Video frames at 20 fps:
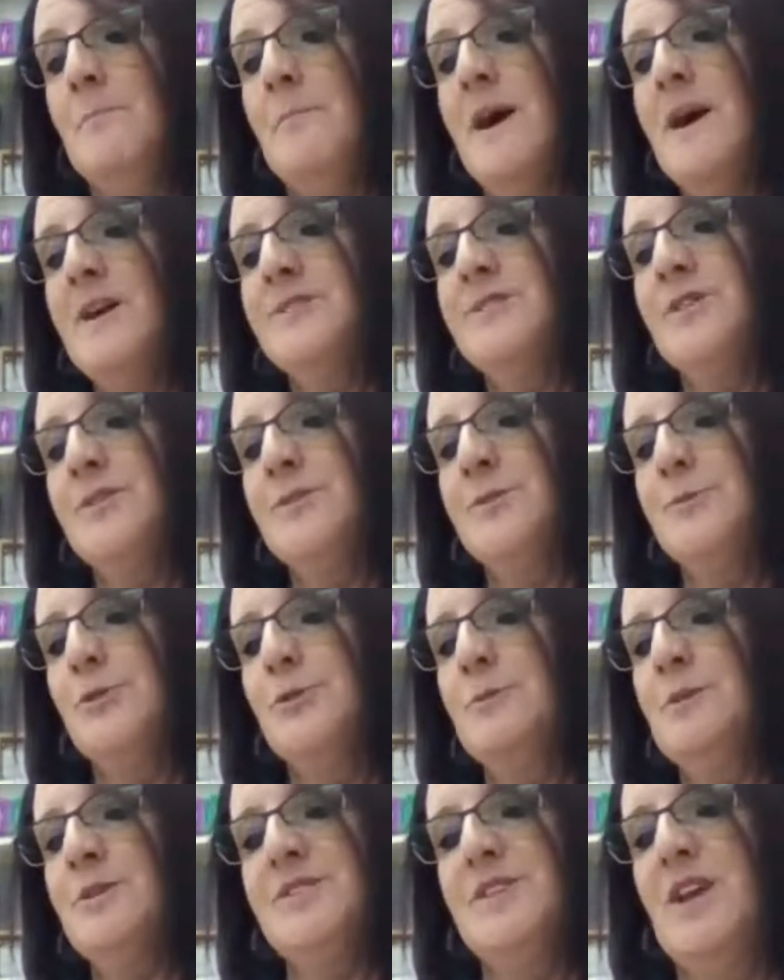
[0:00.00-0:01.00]
Max says
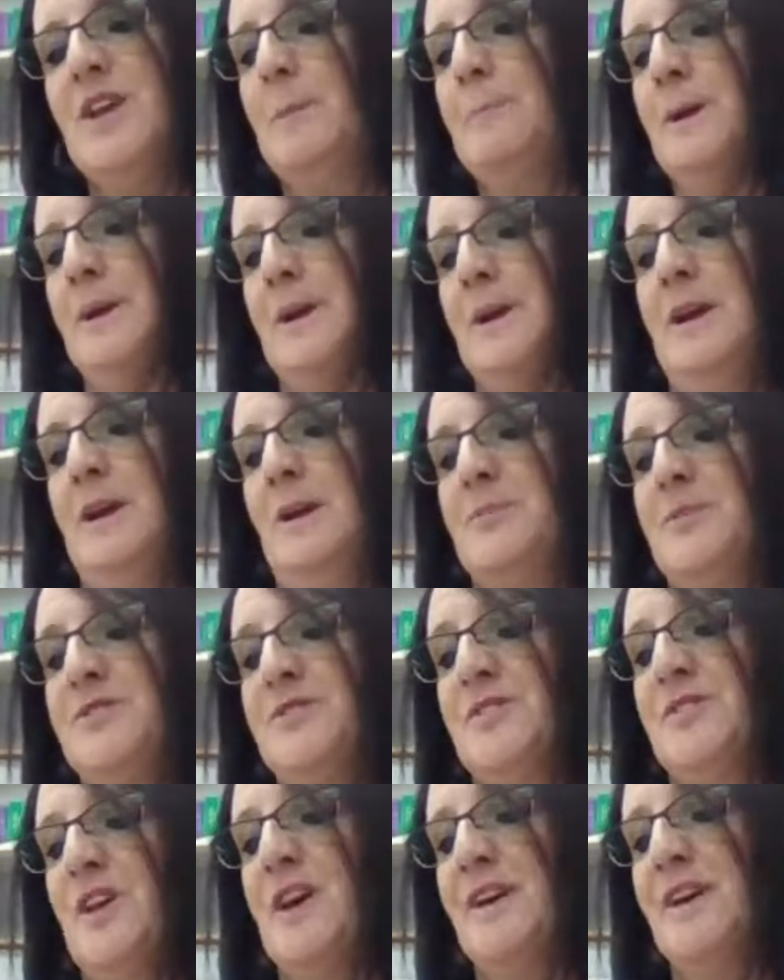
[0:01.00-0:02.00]
Ruby's not picking up the
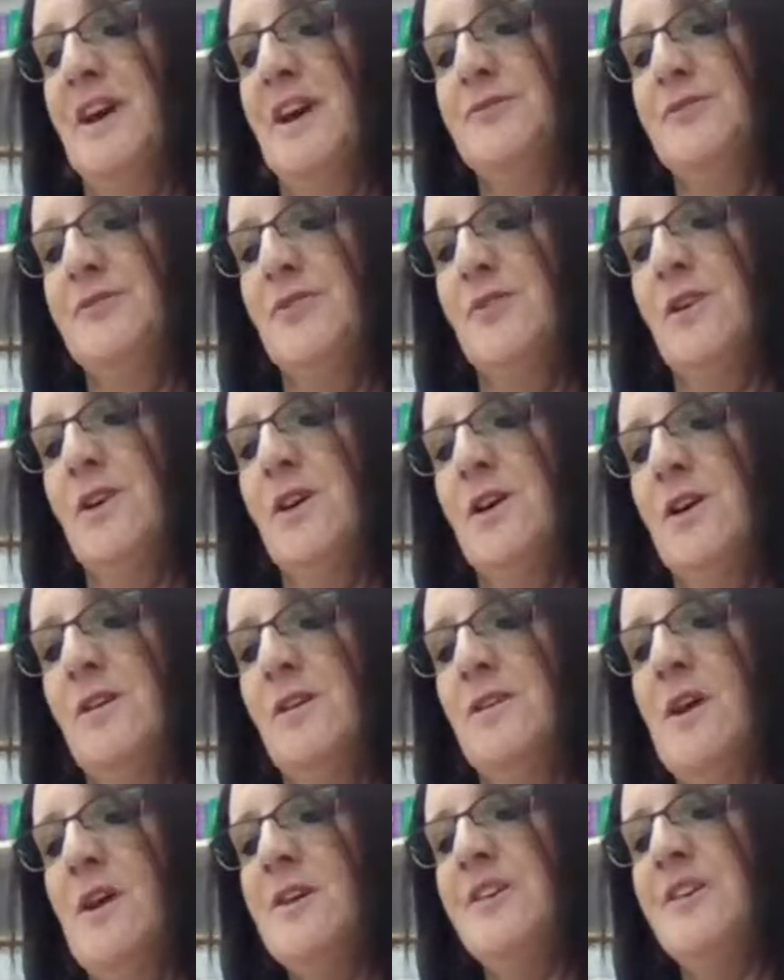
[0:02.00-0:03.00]
slack after
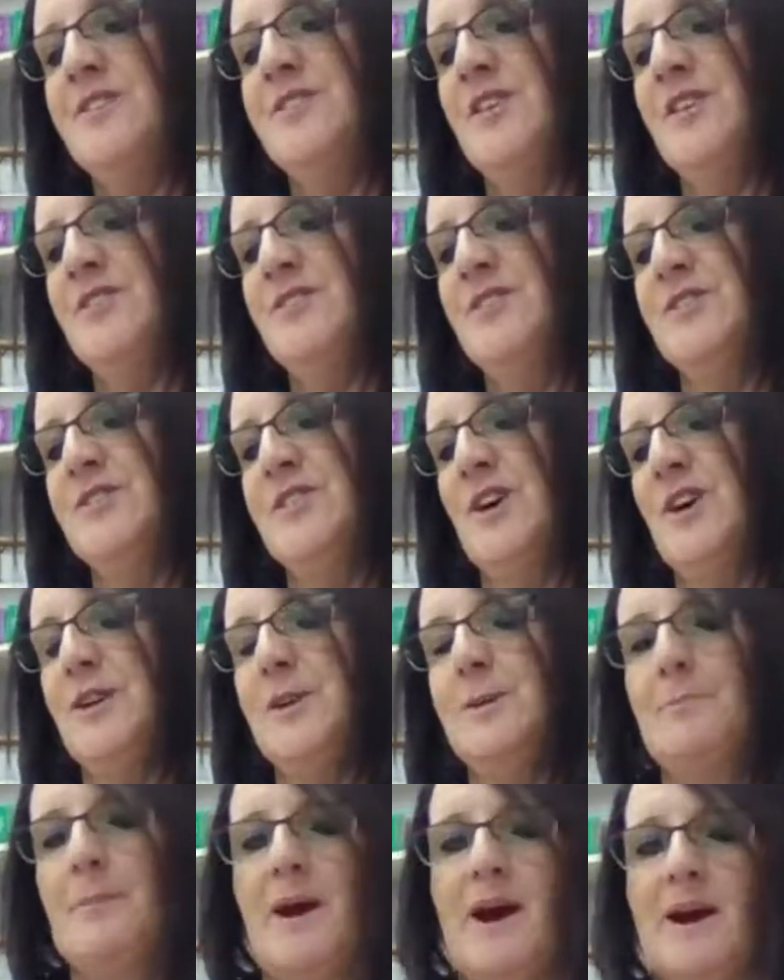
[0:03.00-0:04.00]
all. He says he's
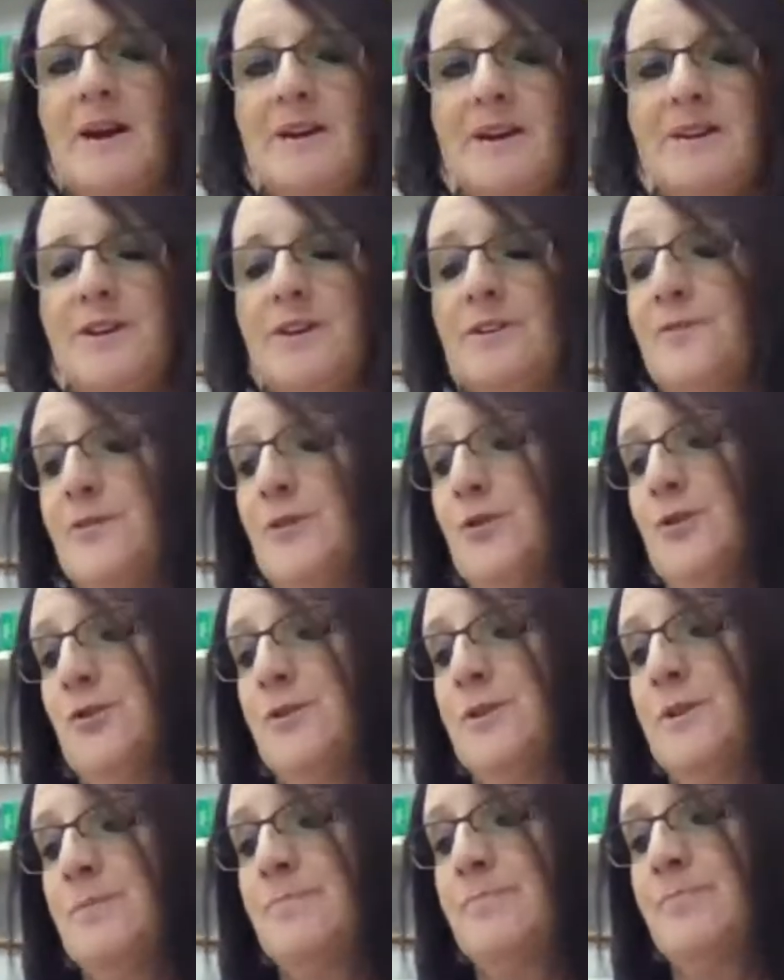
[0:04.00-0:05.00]
cutting back on our
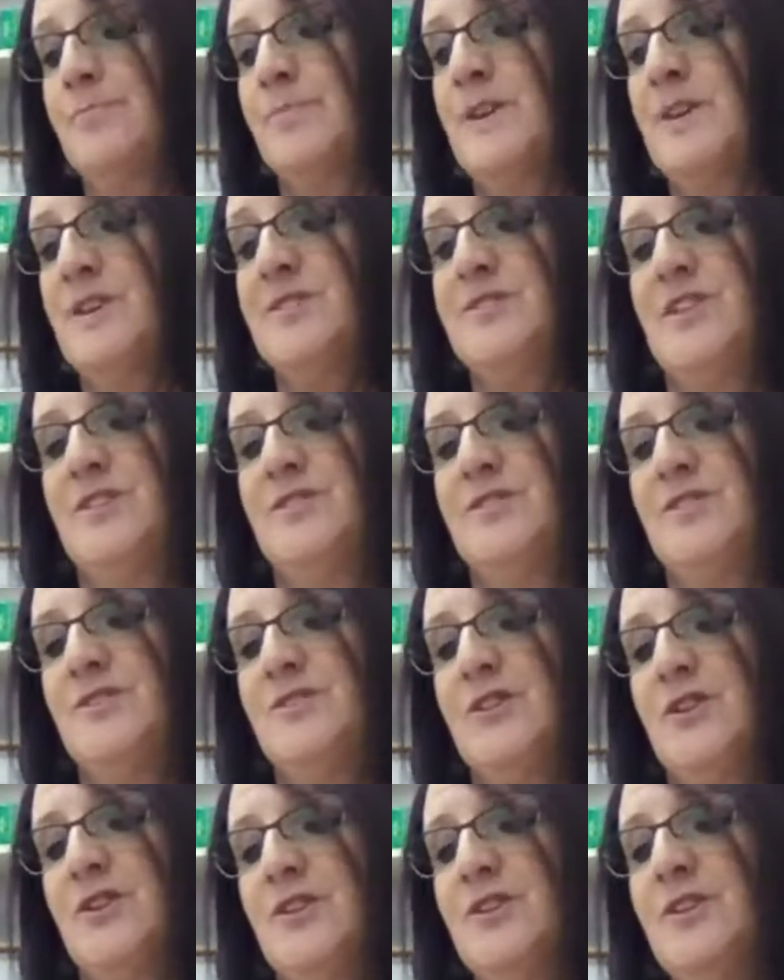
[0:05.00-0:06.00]
food. He says he's
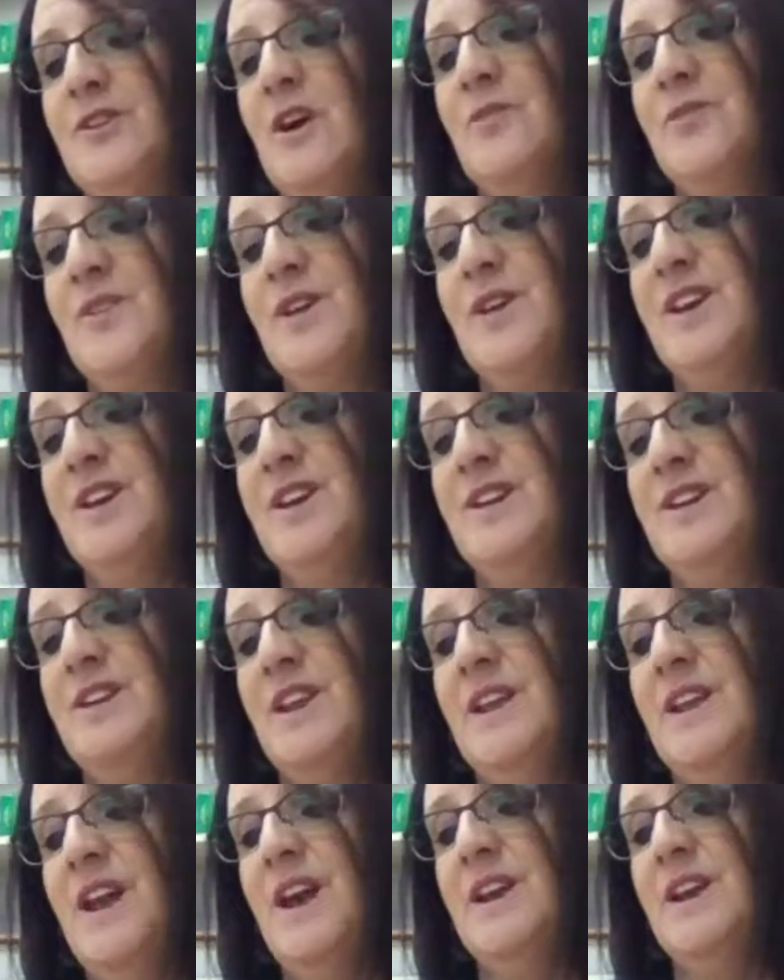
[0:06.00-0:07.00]
turning off the heat
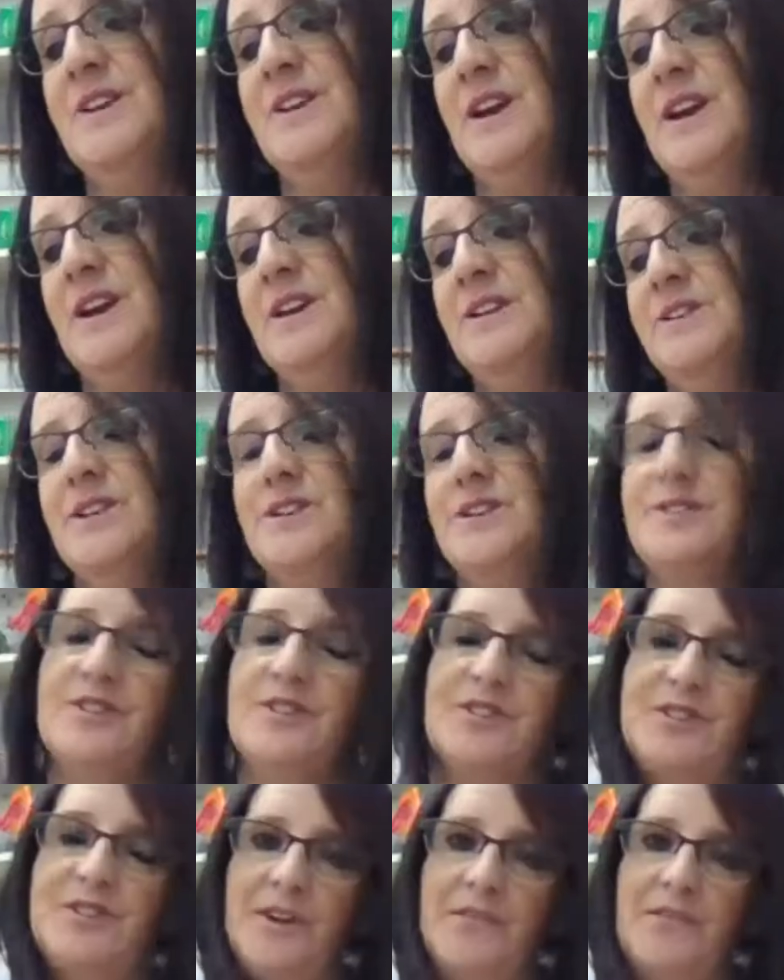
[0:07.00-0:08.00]
at night
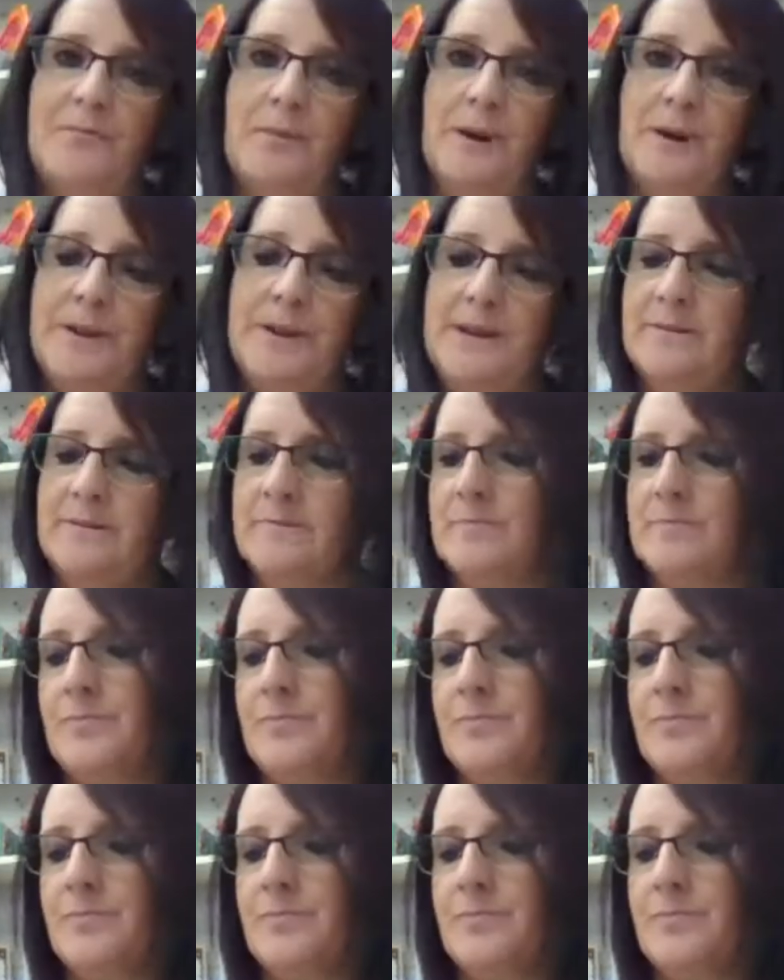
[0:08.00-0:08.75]
to save money.